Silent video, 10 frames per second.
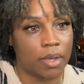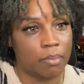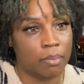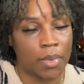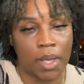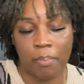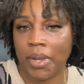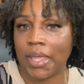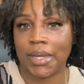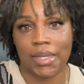my
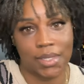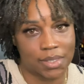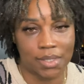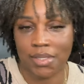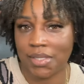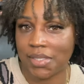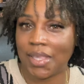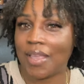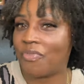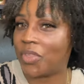playlists to
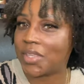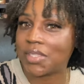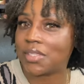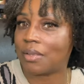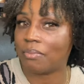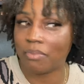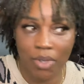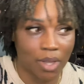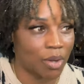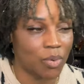see if this is a
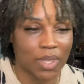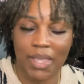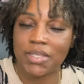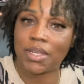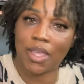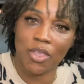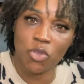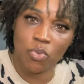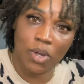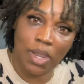location that
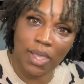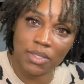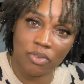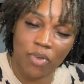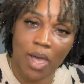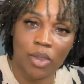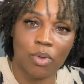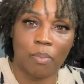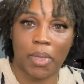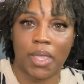you would like to follow,
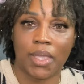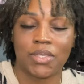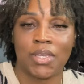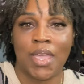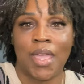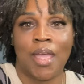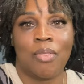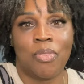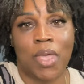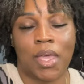a page
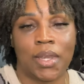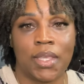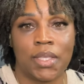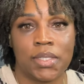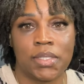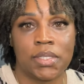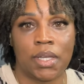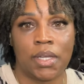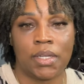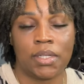that is
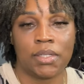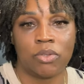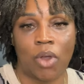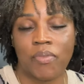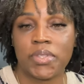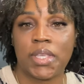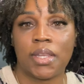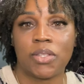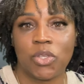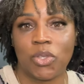
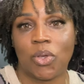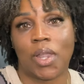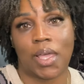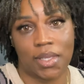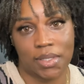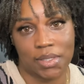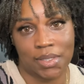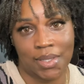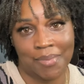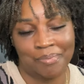gravitating to your likes.
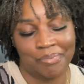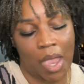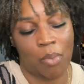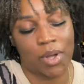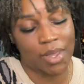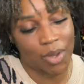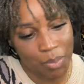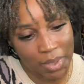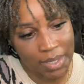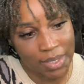I really hope
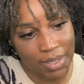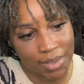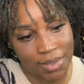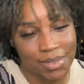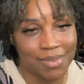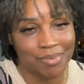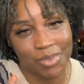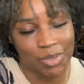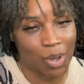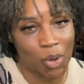that it does,
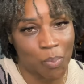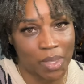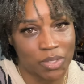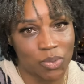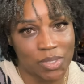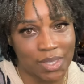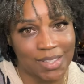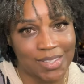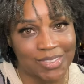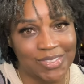so I hope that you stay
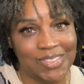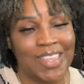tuned.